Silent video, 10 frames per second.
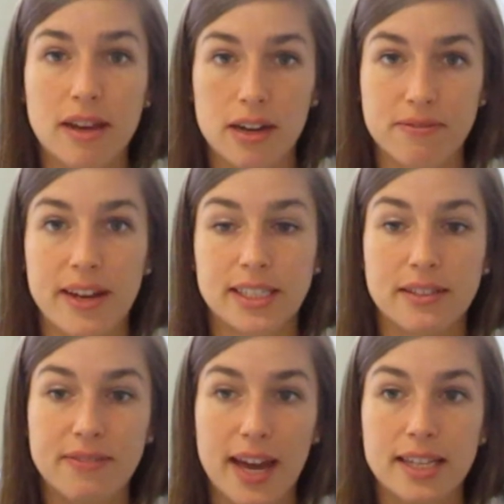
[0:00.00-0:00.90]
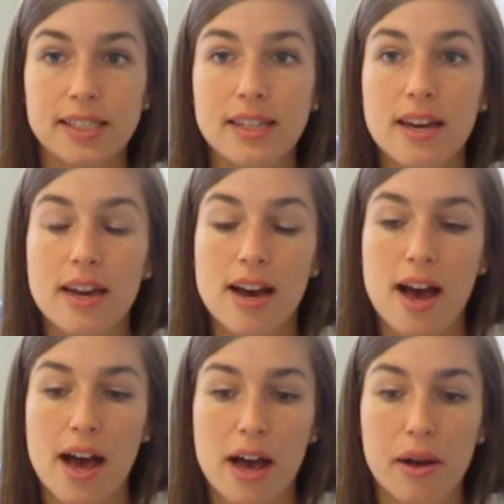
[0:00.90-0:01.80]
a lot of face-to-face
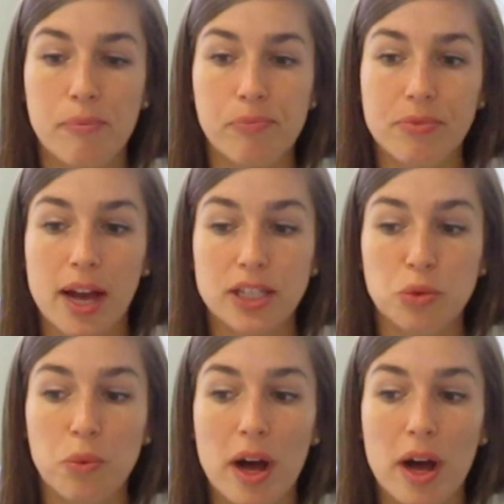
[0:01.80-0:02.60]
as